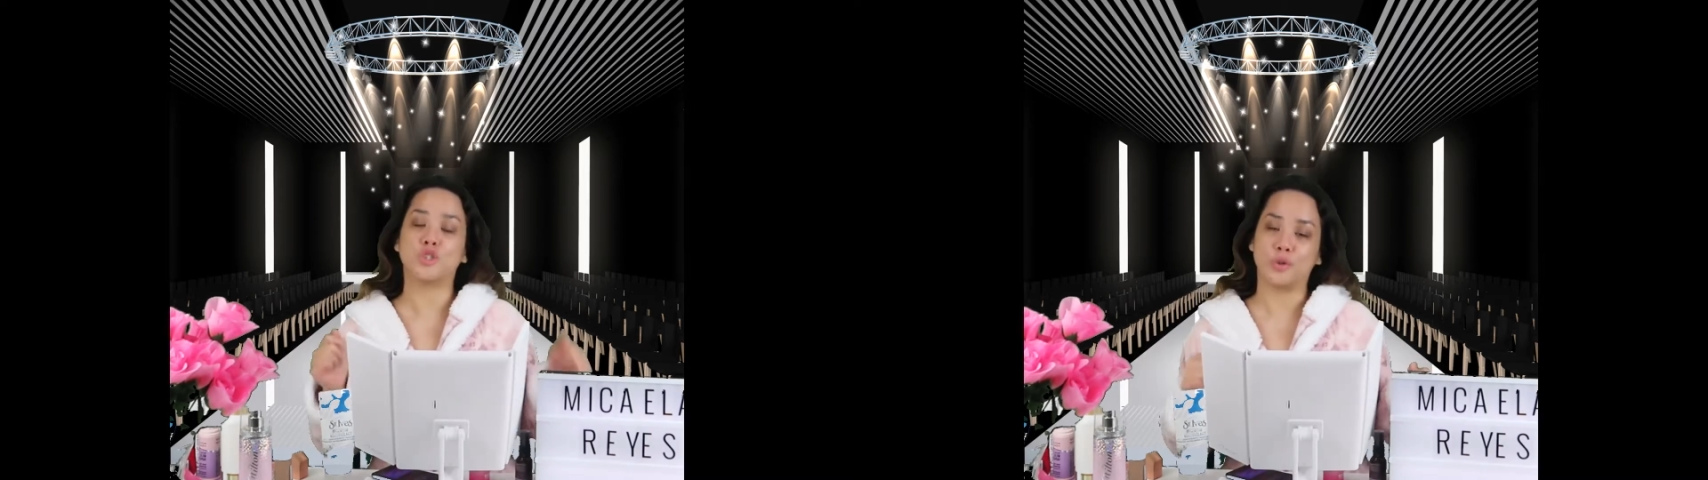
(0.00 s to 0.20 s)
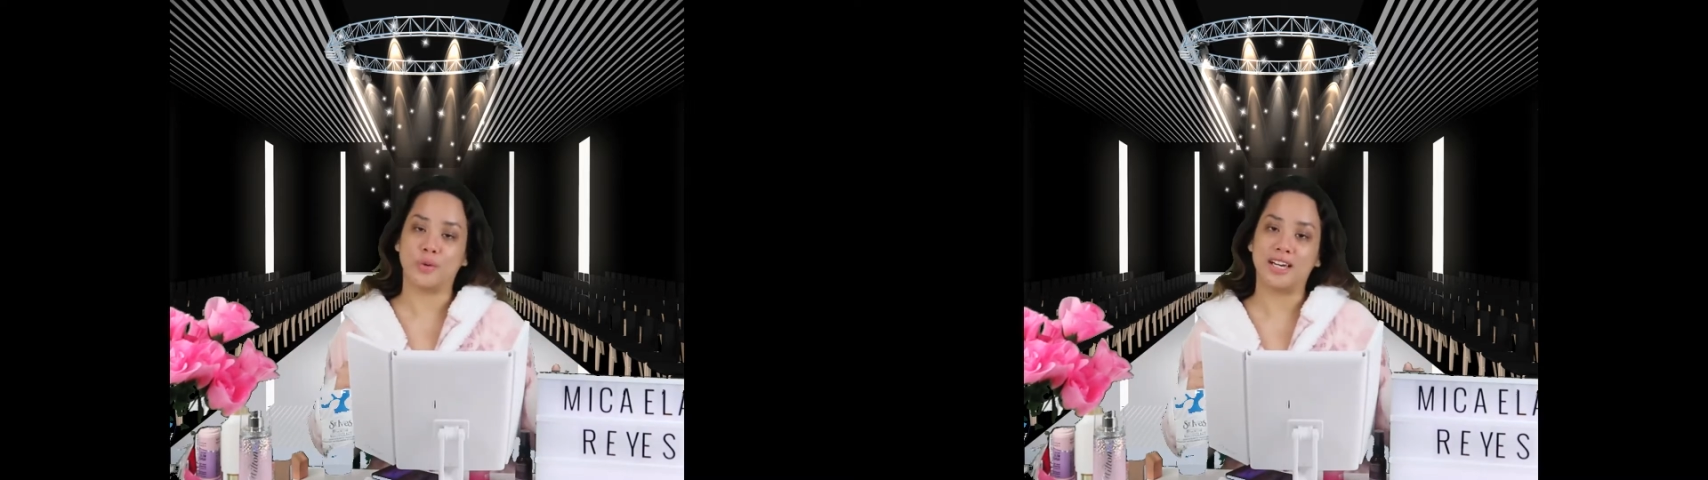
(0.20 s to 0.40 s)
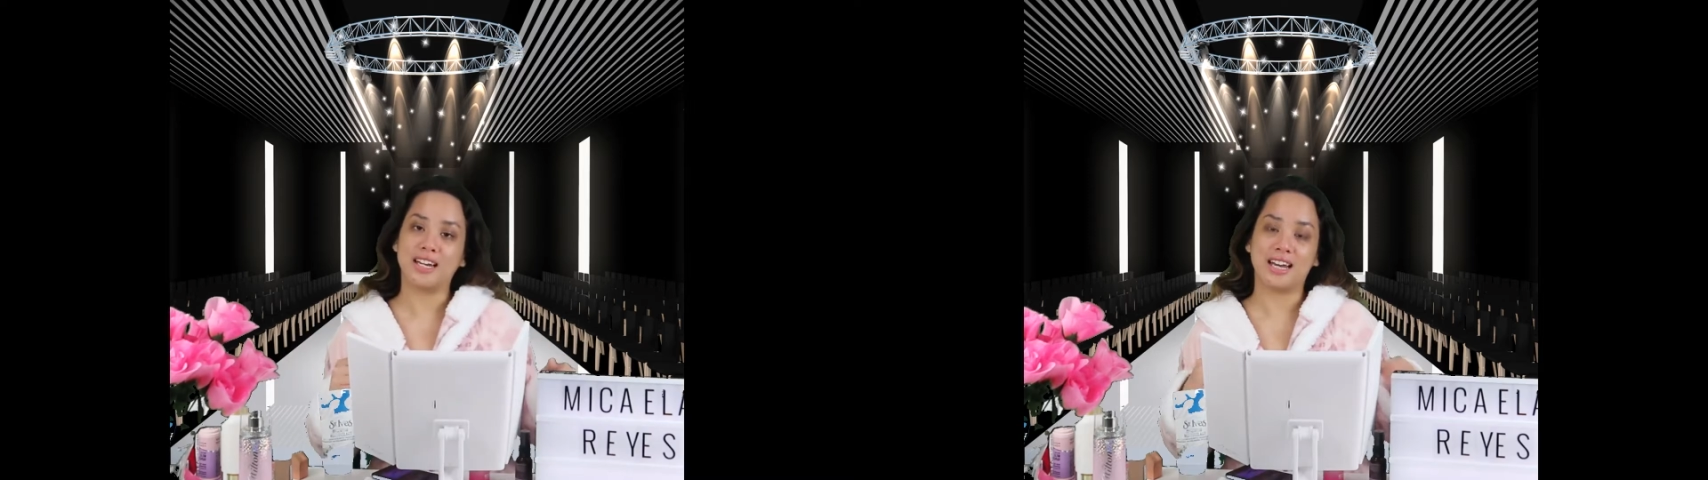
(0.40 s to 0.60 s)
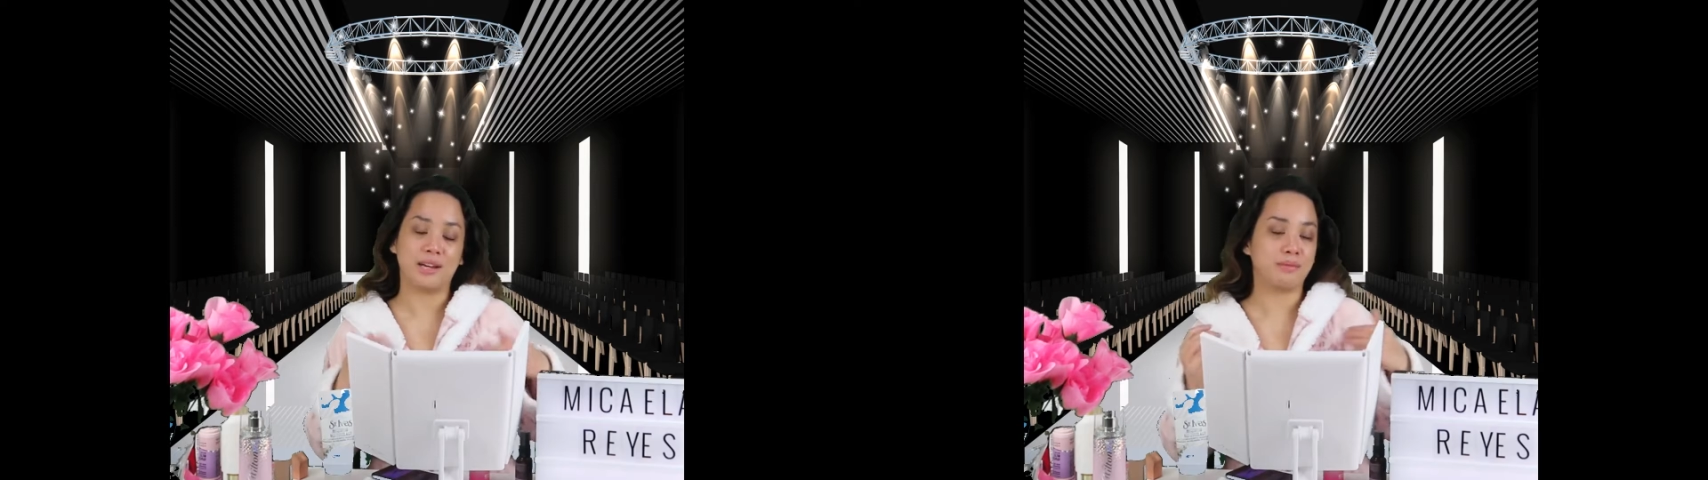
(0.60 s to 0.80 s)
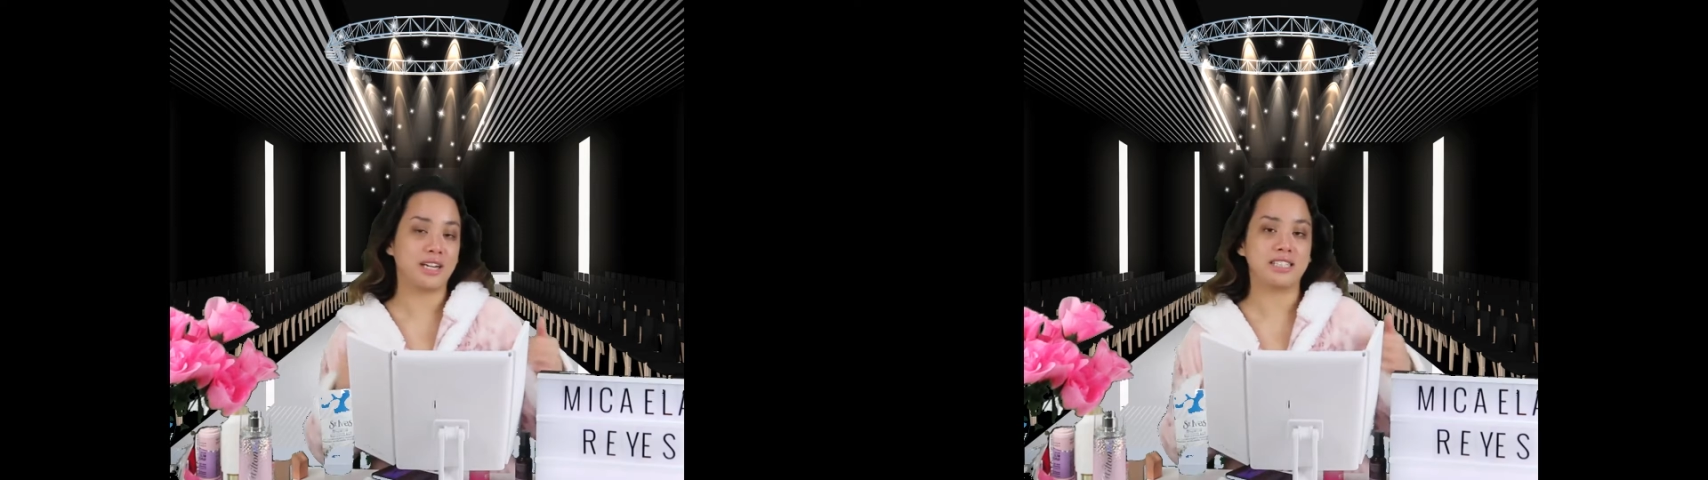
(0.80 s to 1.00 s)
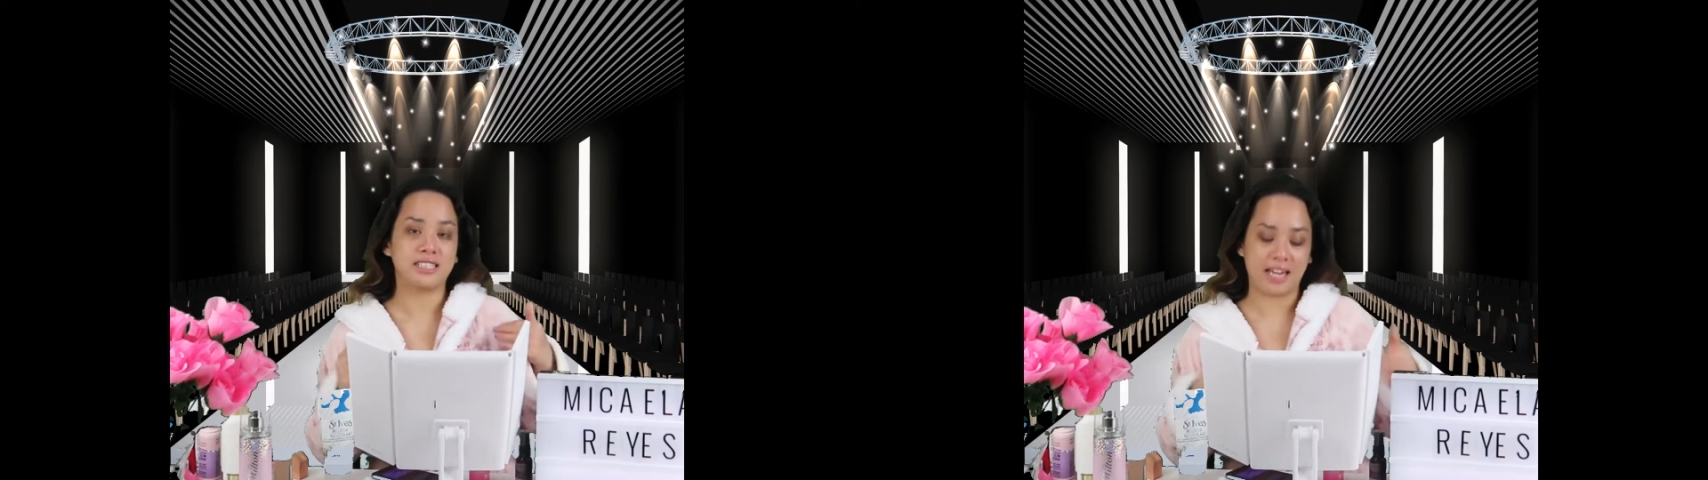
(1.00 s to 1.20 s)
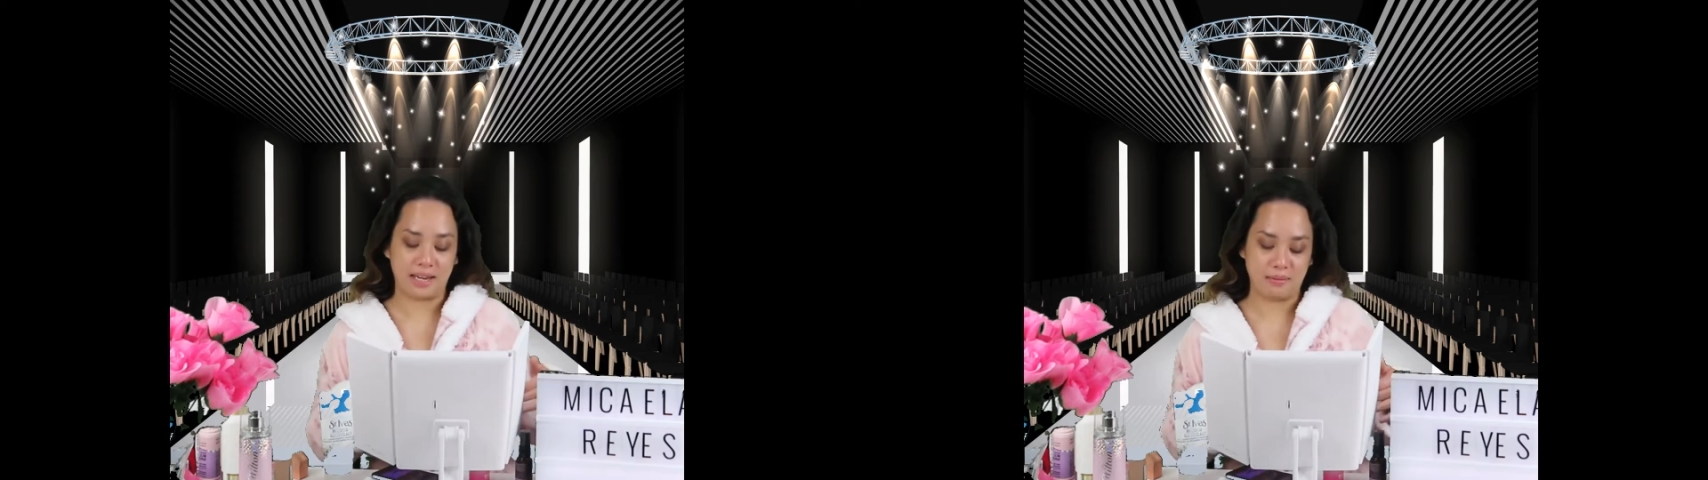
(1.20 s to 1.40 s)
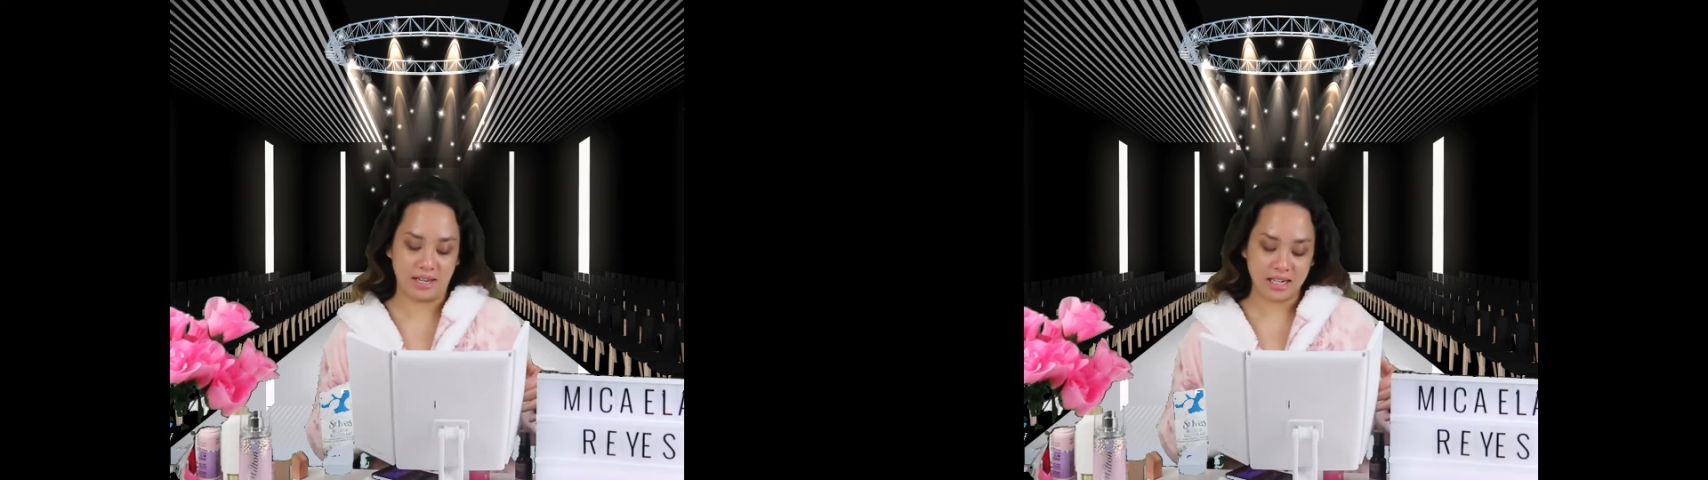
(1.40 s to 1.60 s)
do it and I'm gonna
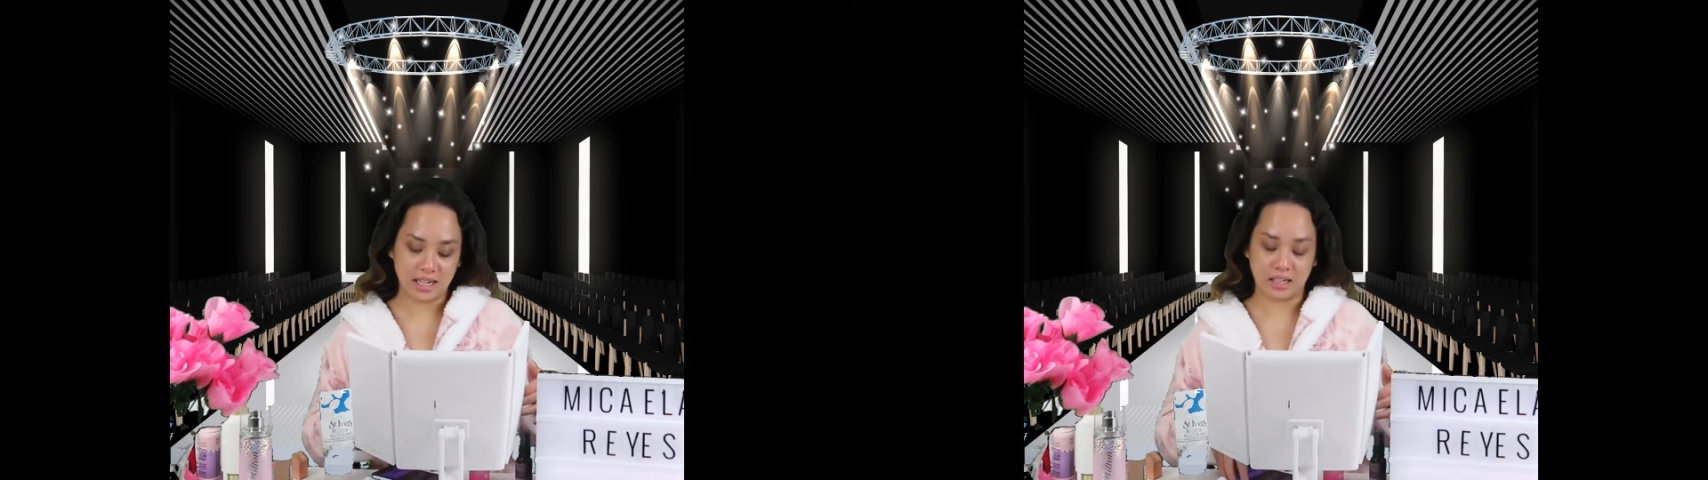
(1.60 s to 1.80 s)
time it and